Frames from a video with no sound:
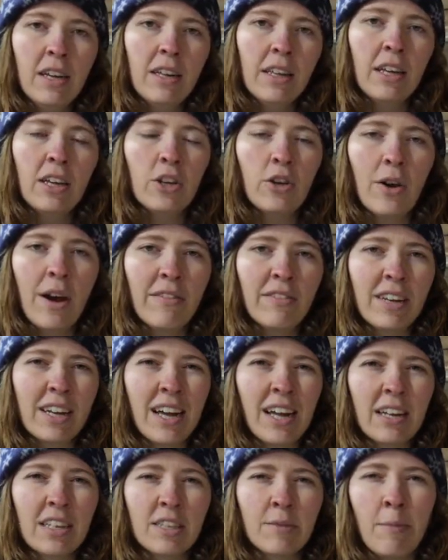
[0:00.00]
Like you have to
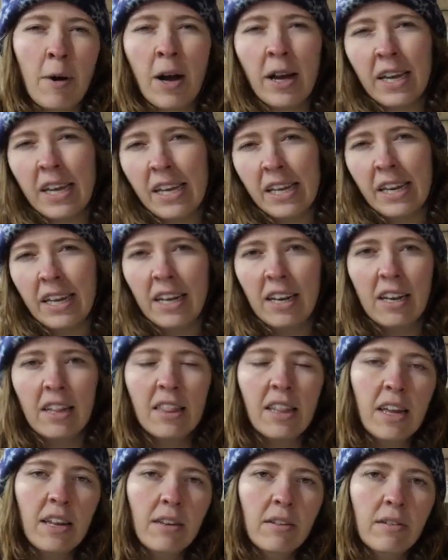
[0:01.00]
kind of spot heat it and
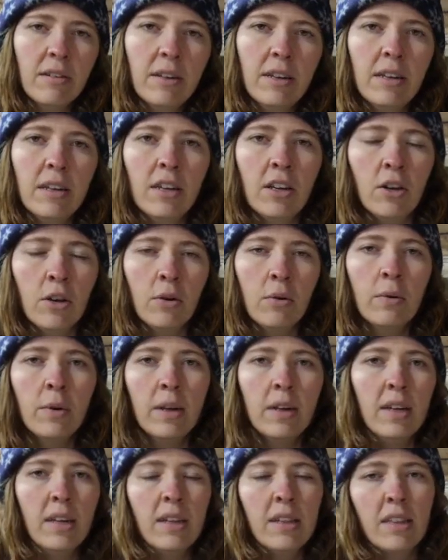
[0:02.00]
then, you know,
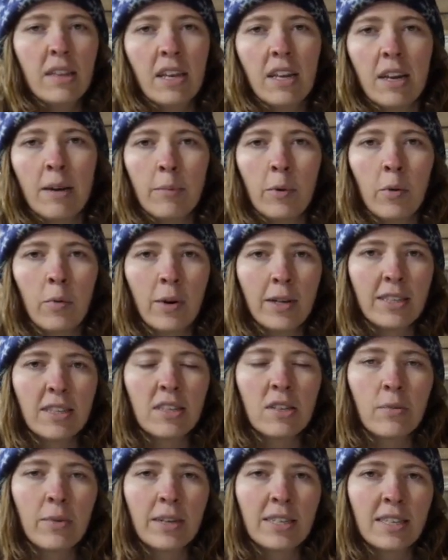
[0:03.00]
the enamel runs
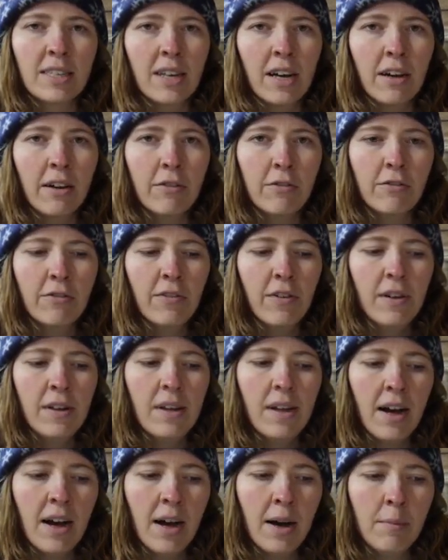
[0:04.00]
the risk of
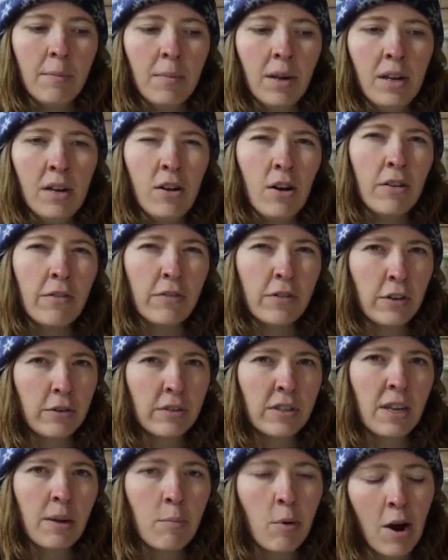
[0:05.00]
um, not
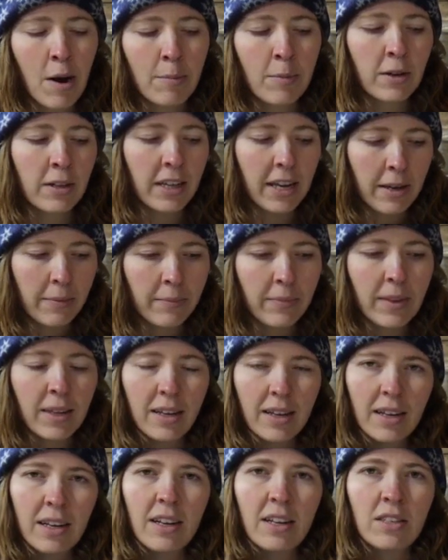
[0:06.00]
fusing properly.
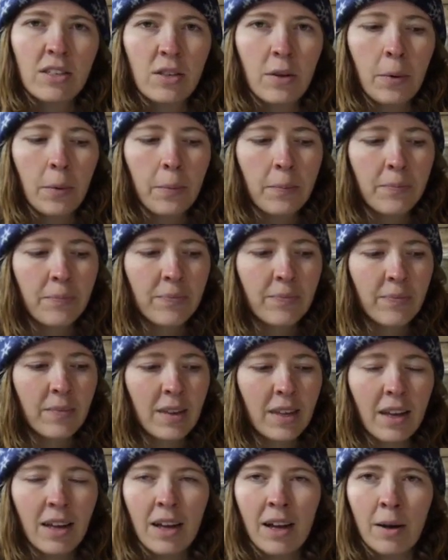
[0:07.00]
So,
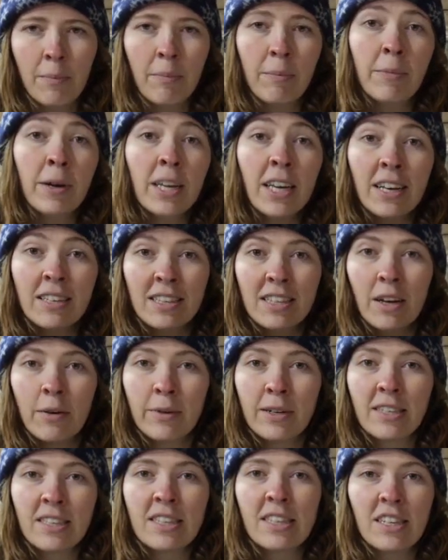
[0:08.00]
um, but yes, that
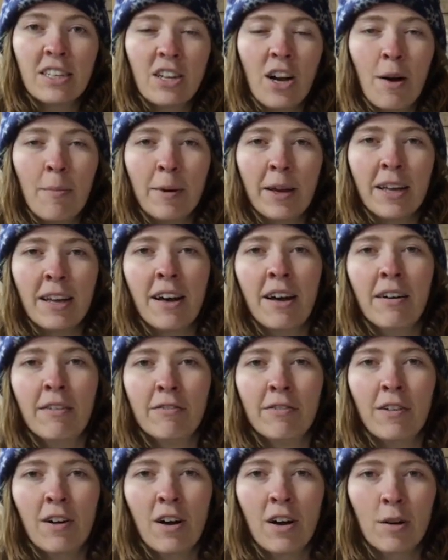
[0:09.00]
was the topic
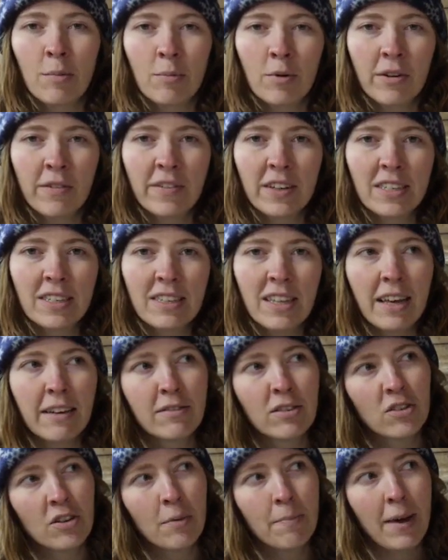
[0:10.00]
of our previous live
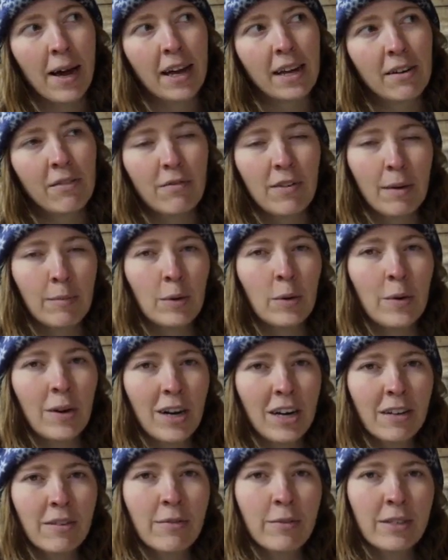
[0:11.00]
stream back in
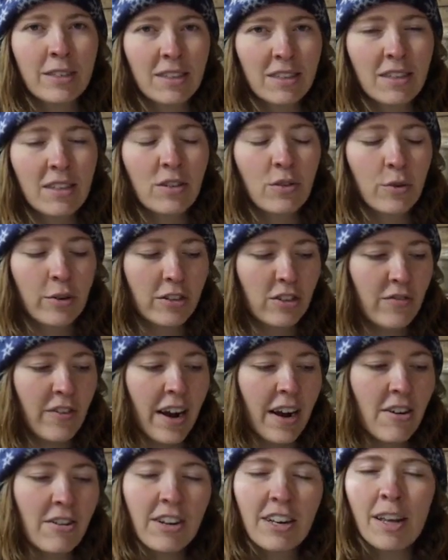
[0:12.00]
February was the torch
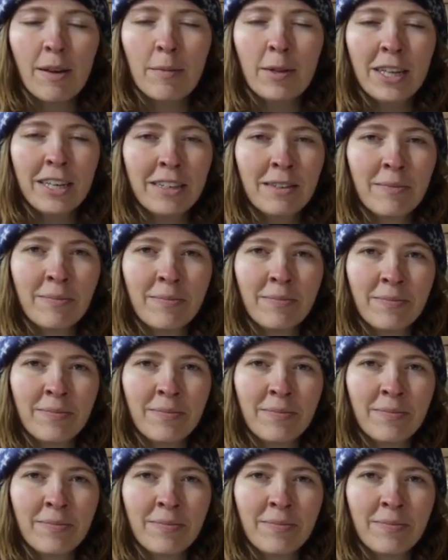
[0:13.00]
fired enameling.